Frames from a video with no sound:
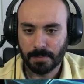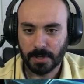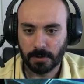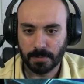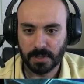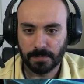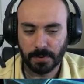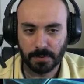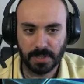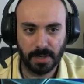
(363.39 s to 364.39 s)
Pyramid of
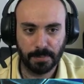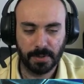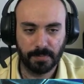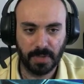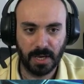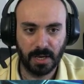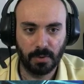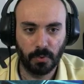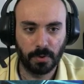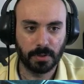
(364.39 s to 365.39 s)
Photep.
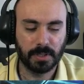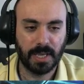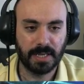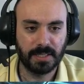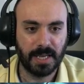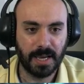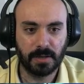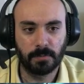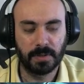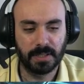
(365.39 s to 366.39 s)
Ward. Can't
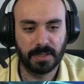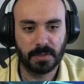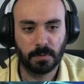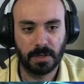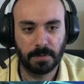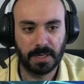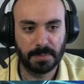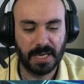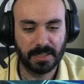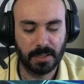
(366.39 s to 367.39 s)
attack. Relentless. Create a random
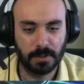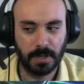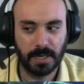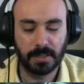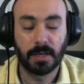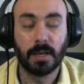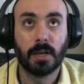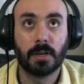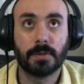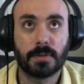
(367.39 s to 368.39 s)
tactic in your hand.
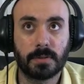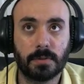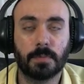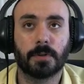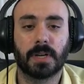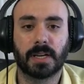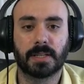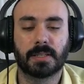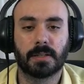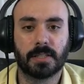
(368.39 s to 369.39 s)
Super
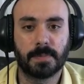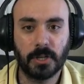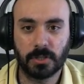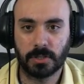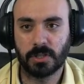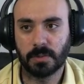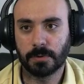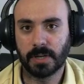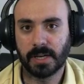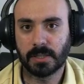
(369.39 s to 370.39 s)
nice. Especially
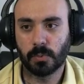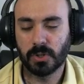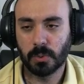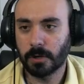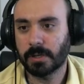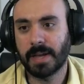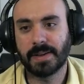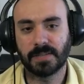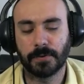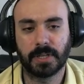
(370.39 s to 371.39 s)
super nice when you are
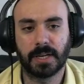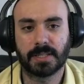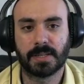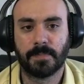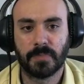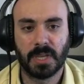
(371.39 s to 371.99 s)
Canis Vertex,